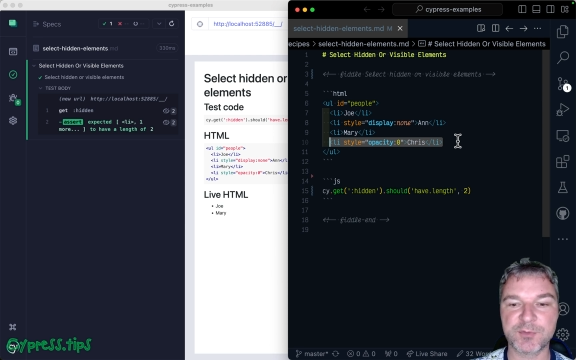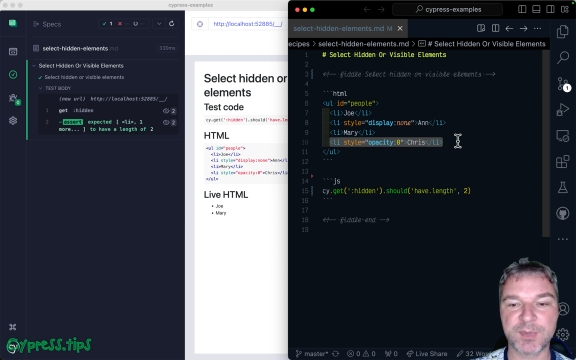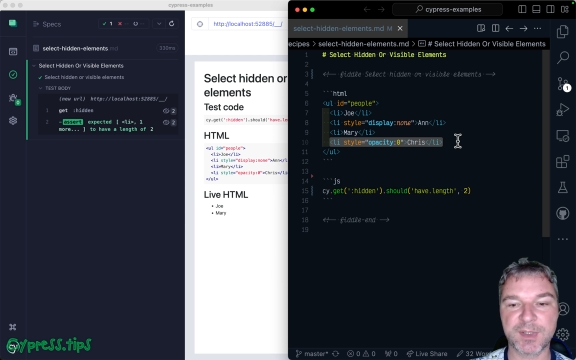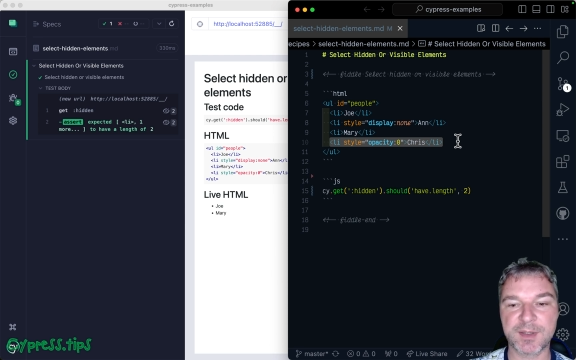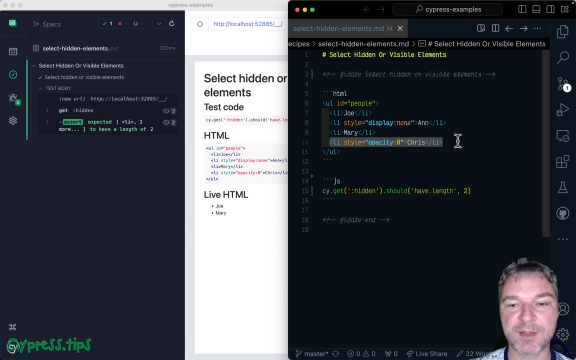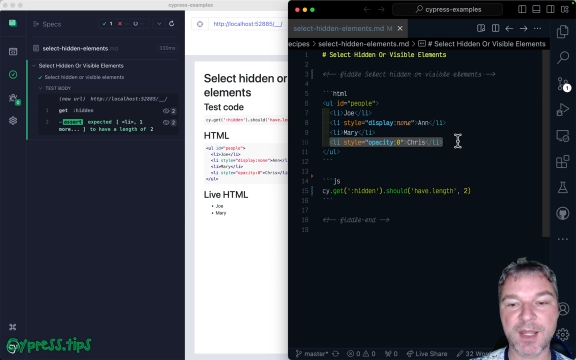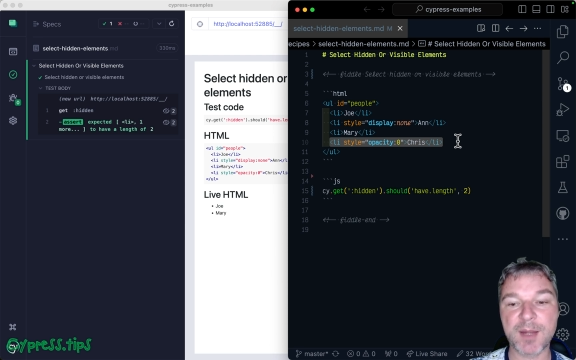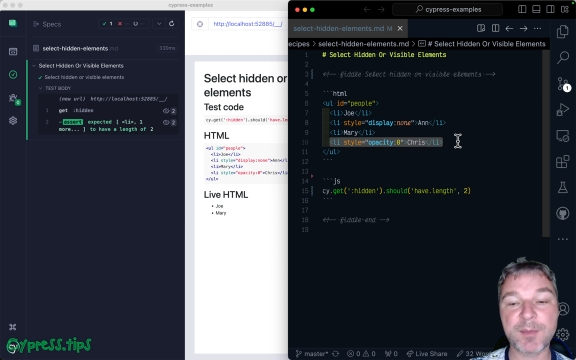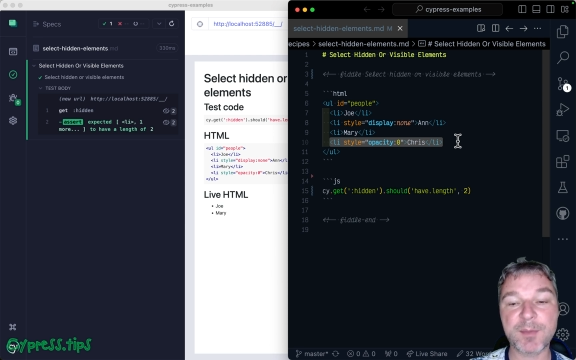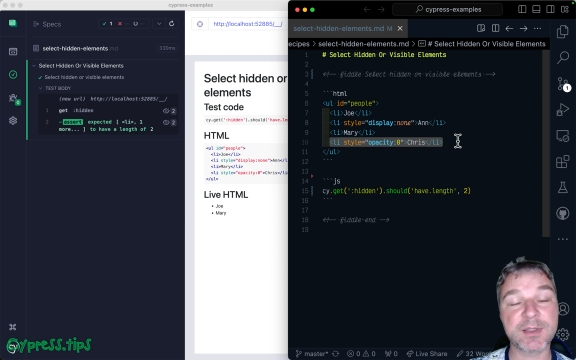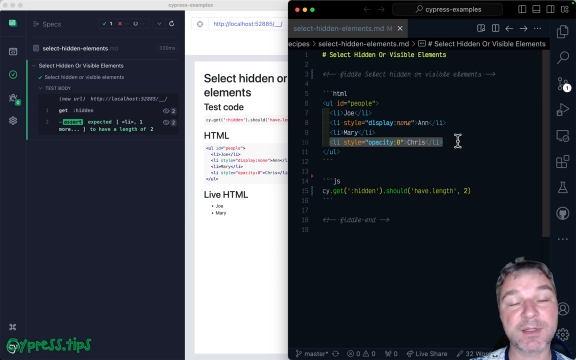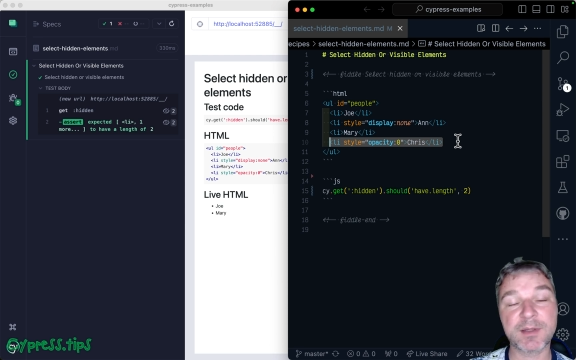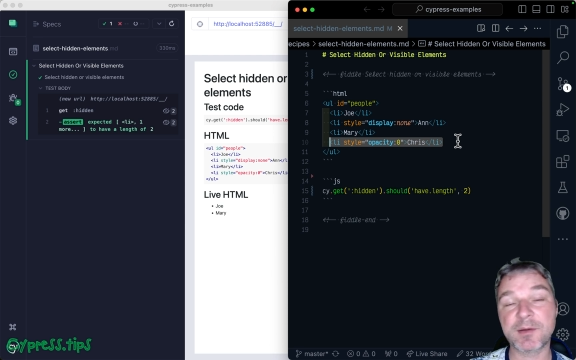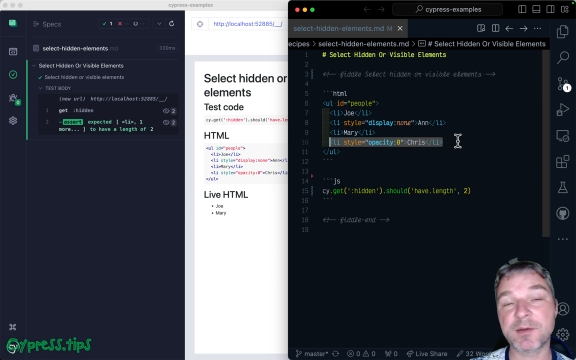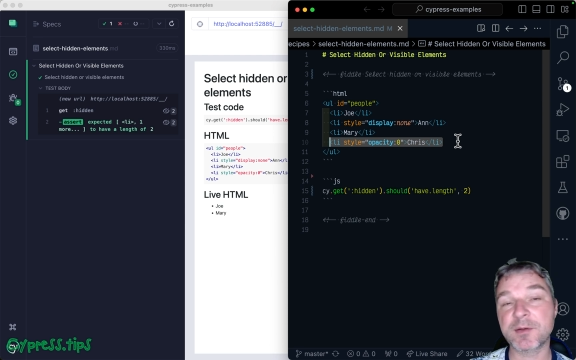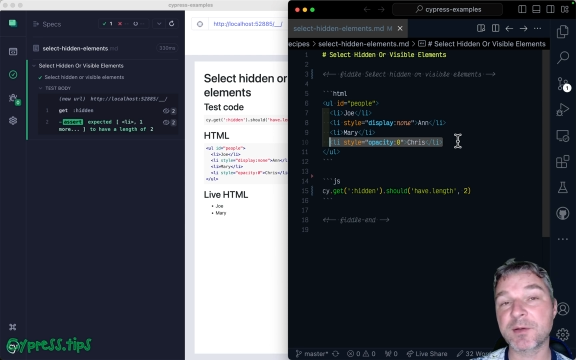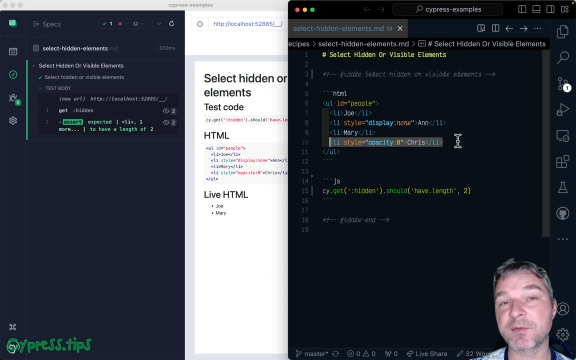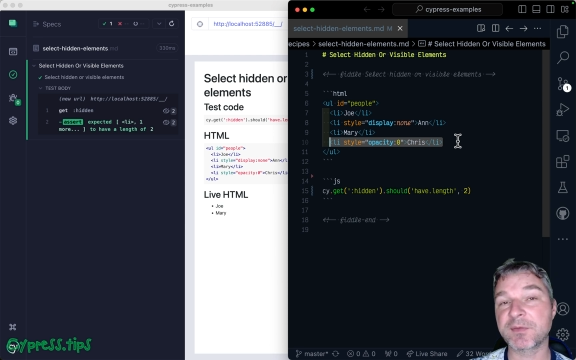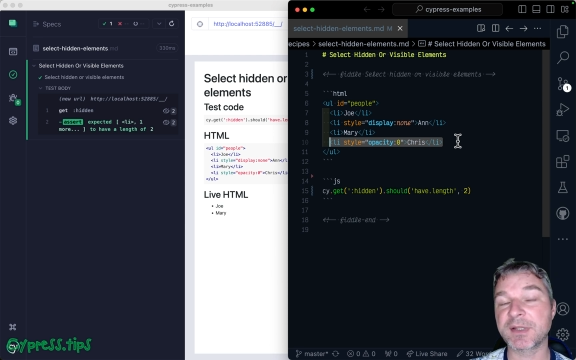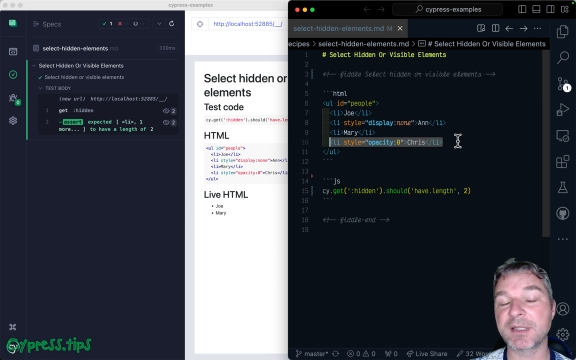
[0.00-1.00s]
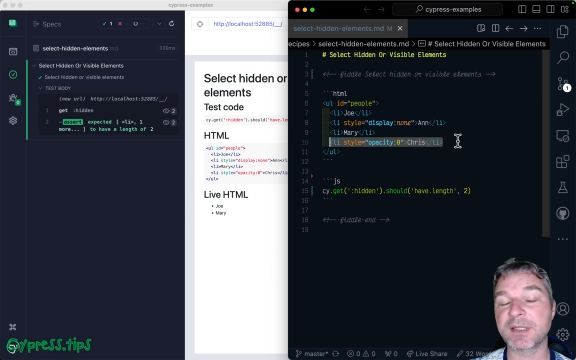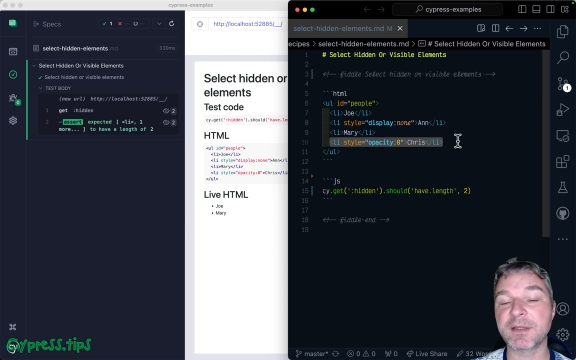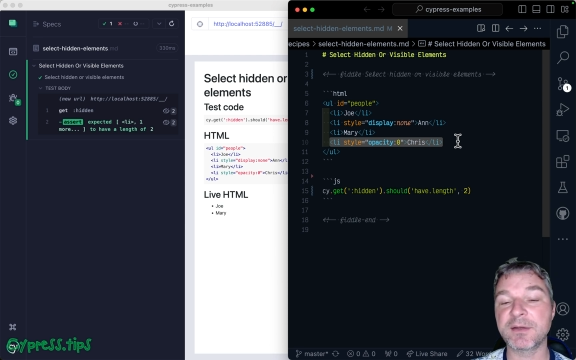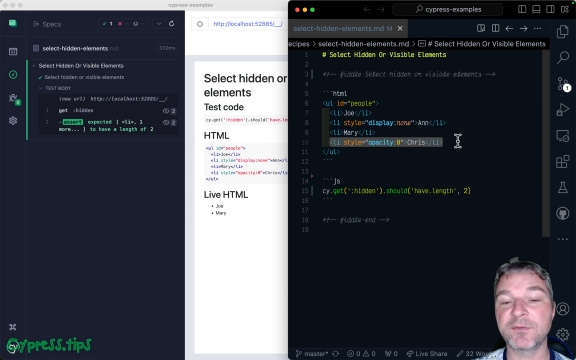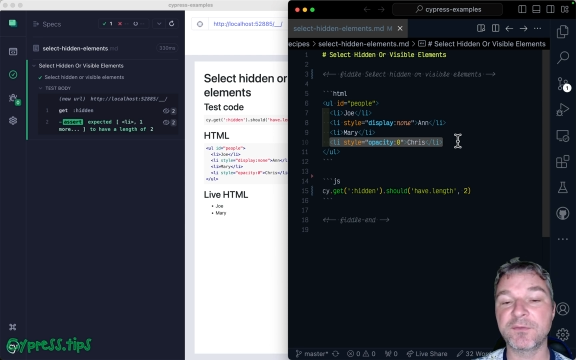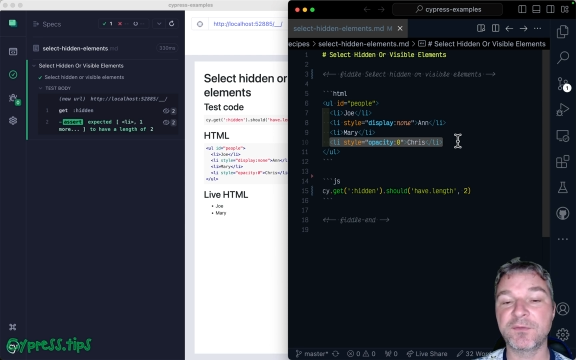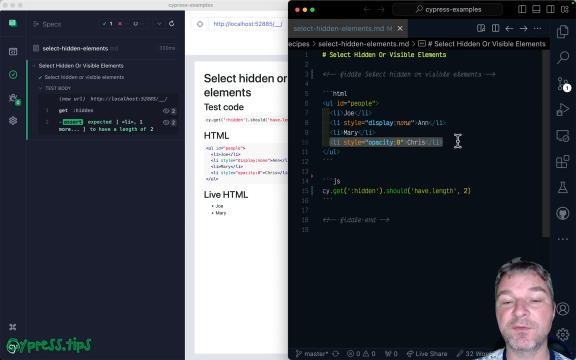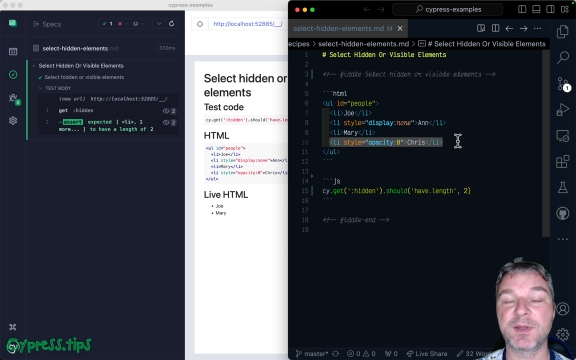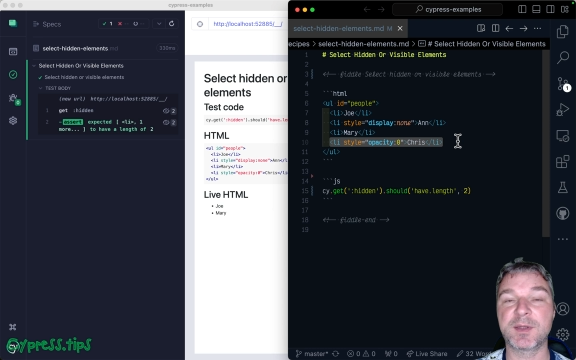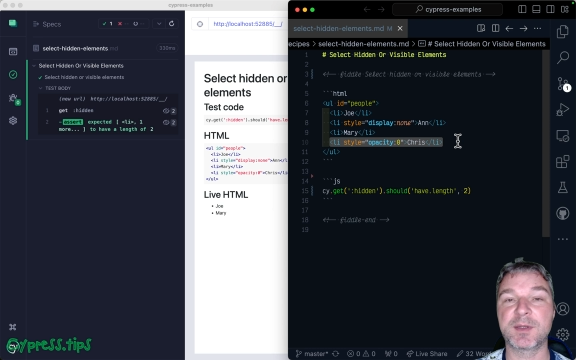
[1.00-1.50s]
but Cypress considers that
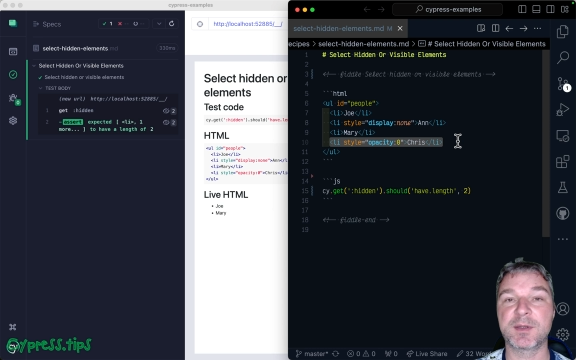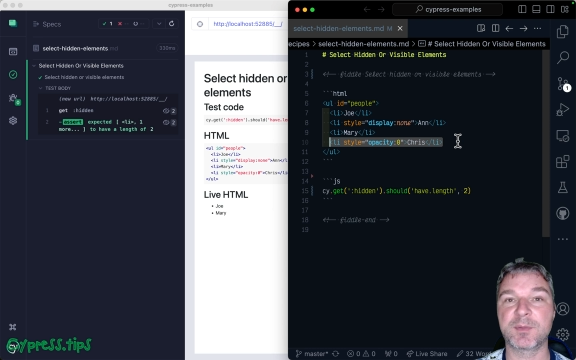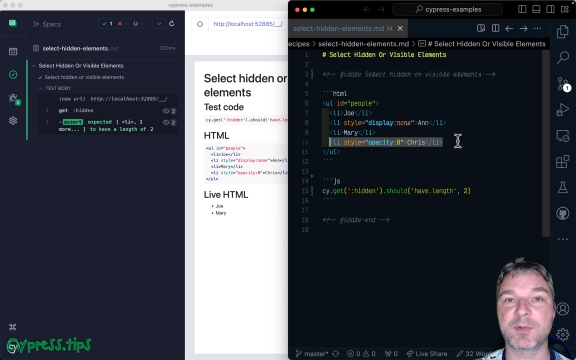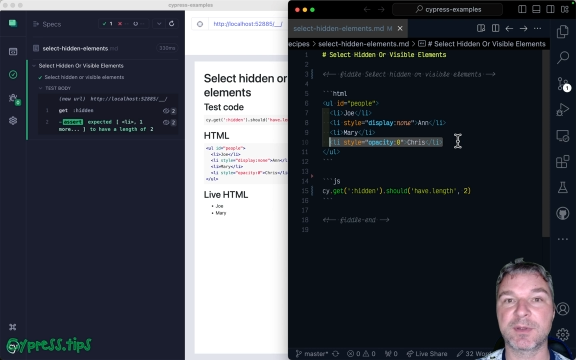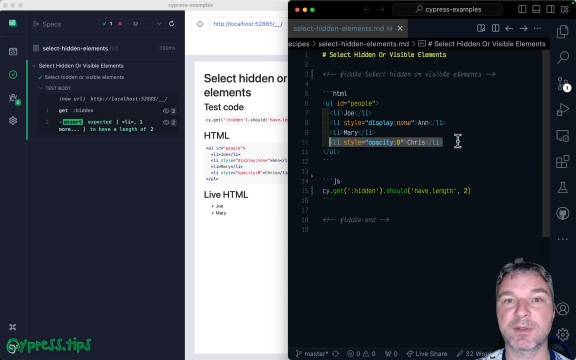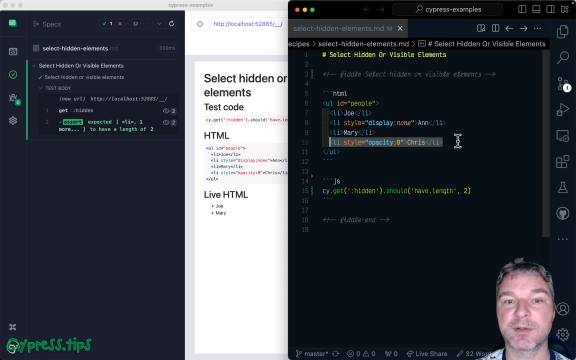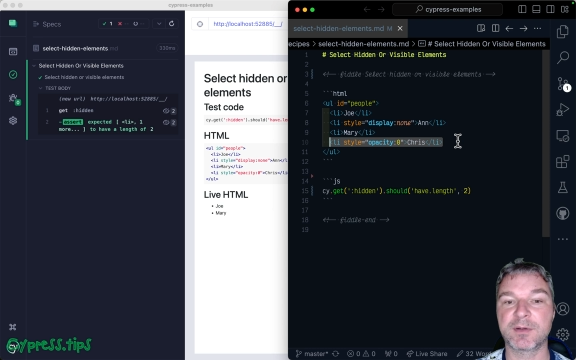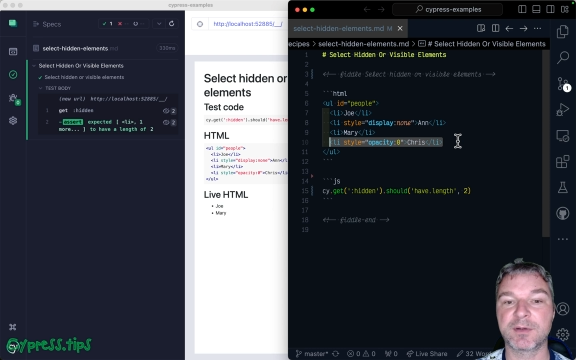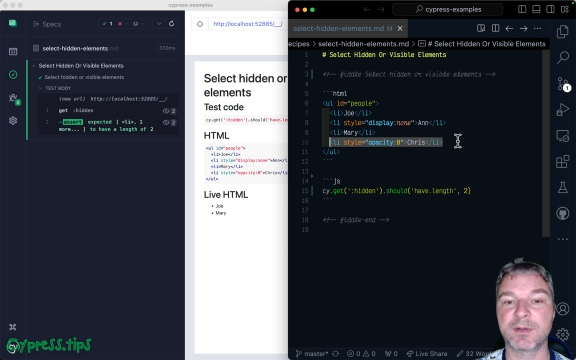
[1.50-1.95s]
invisible